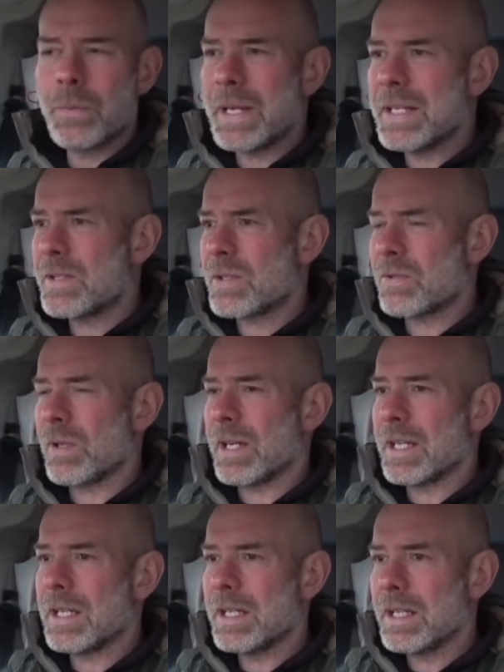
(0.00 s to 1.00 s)

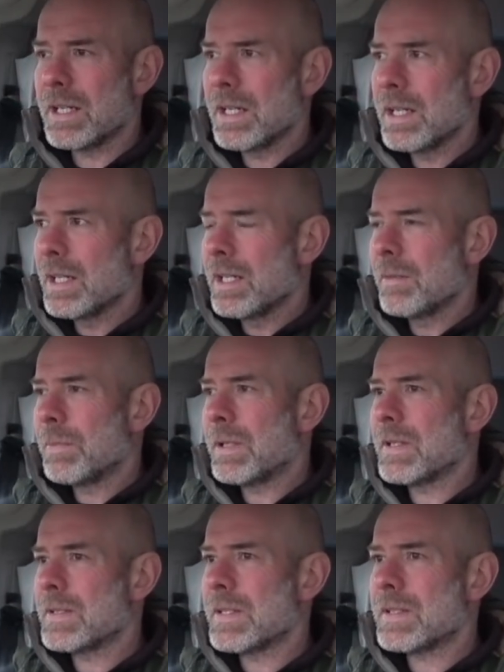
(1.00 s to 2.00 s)
windscreen
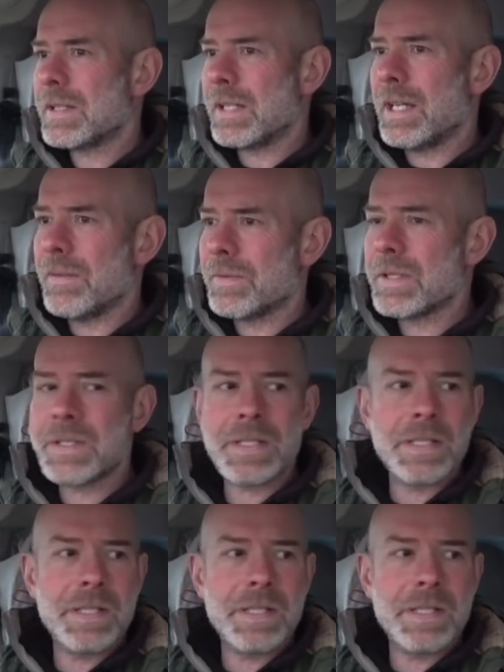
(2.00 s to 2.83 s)
because it's covered